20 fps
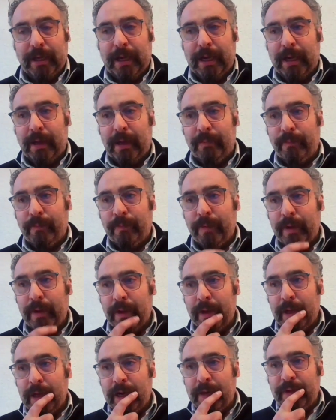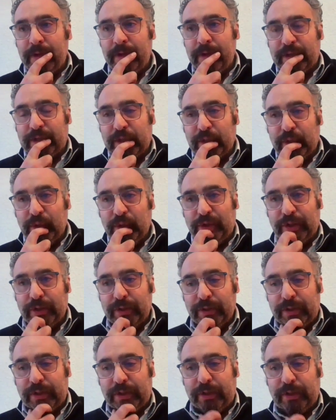and that the
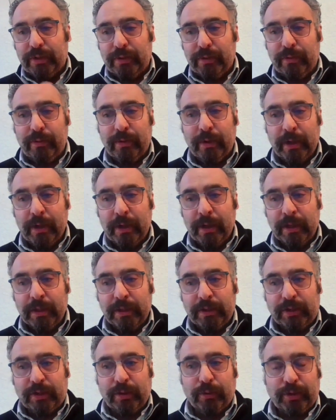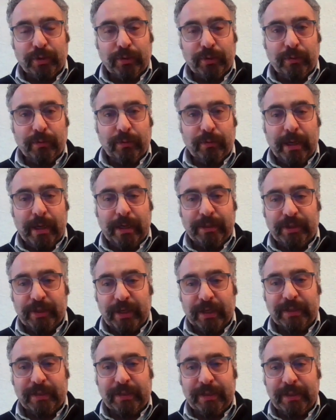solutions to social
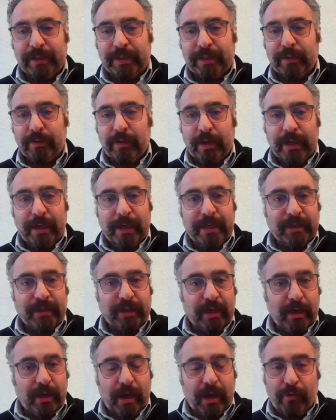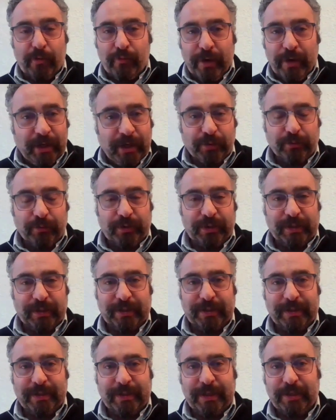justice is a racial
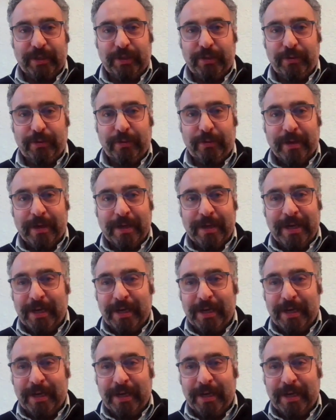justice issue,